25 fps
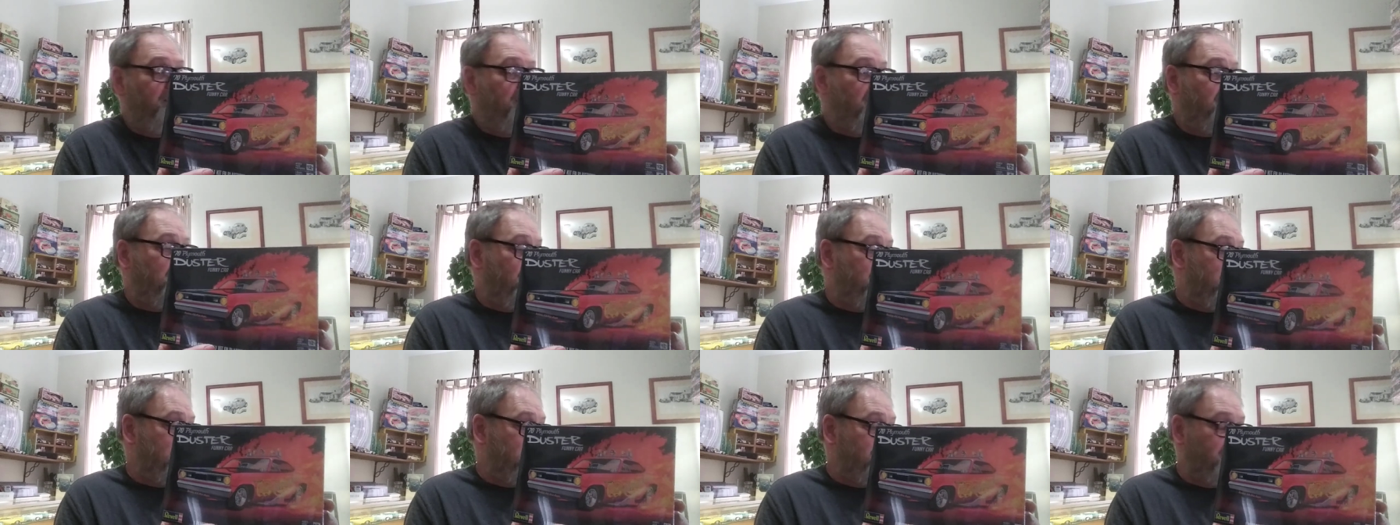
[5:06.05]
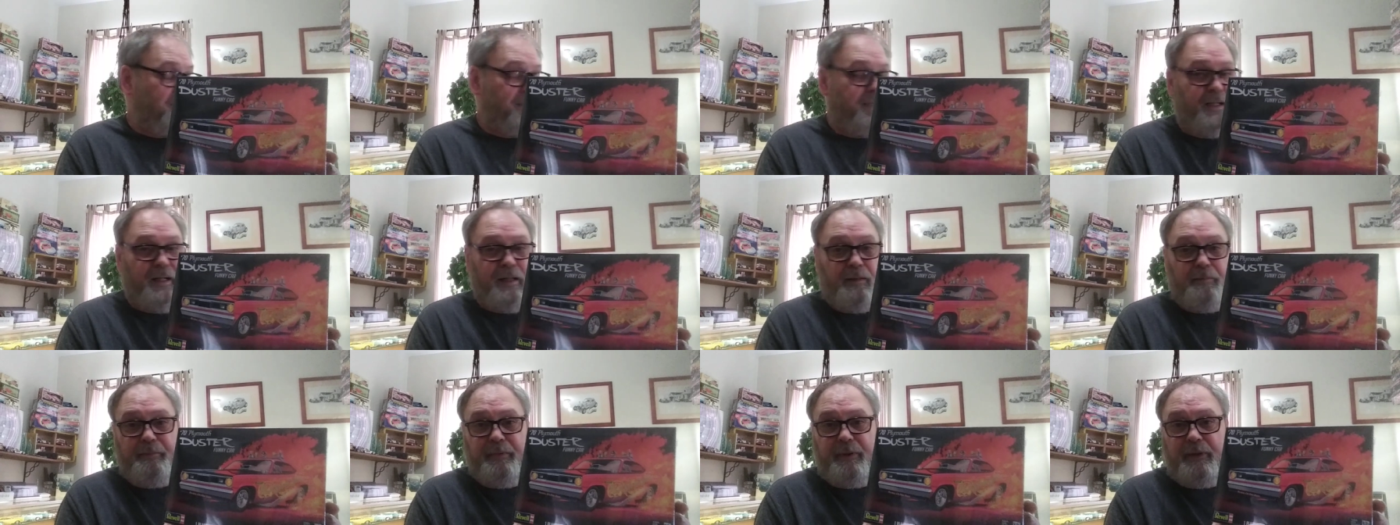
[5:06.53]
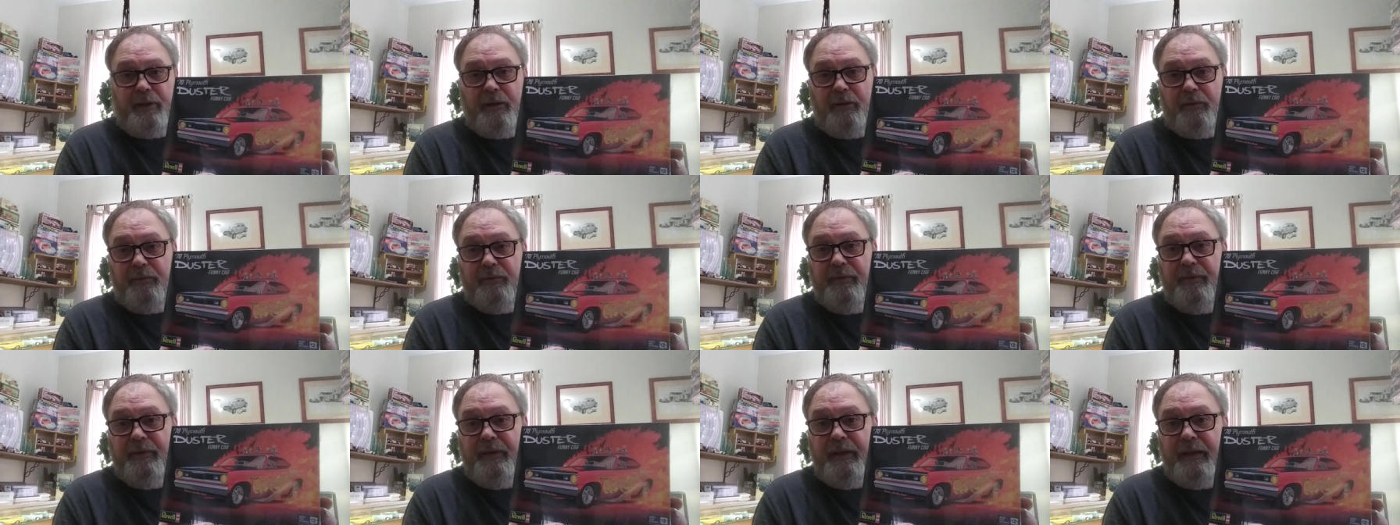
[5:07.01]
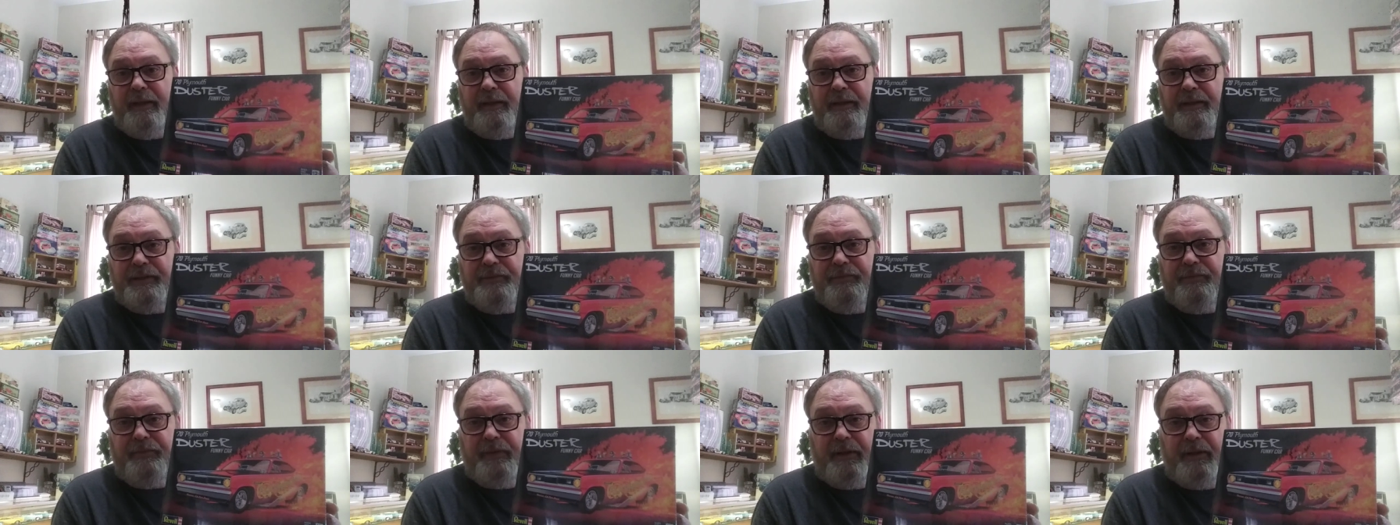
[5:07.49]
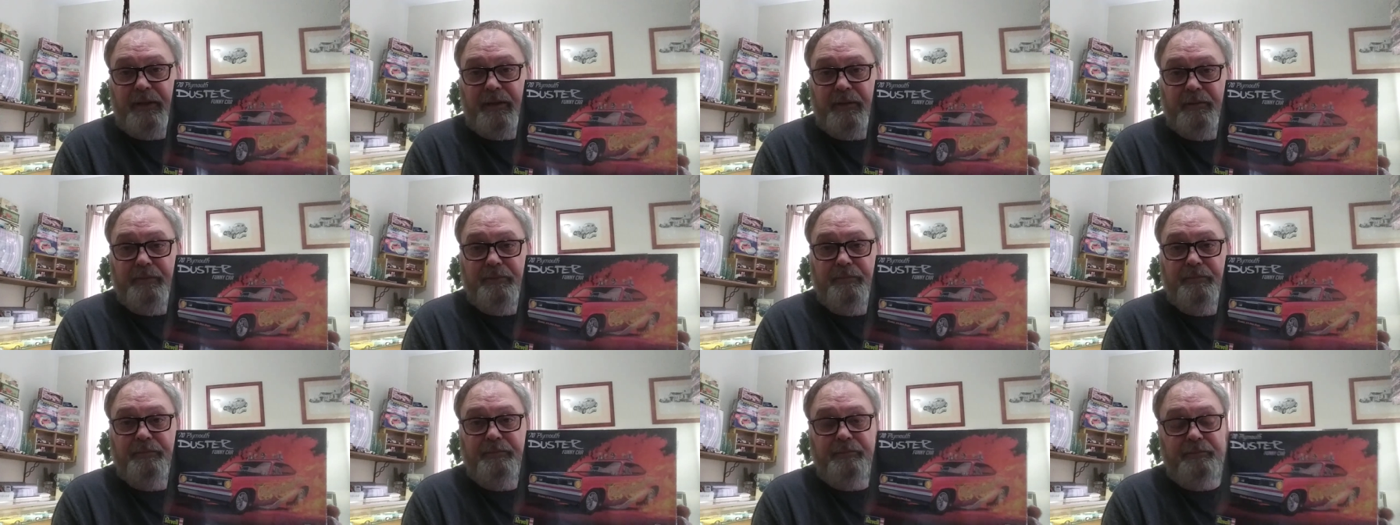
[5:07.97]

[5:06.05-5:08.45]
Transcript: I'll have the cop out and this fire.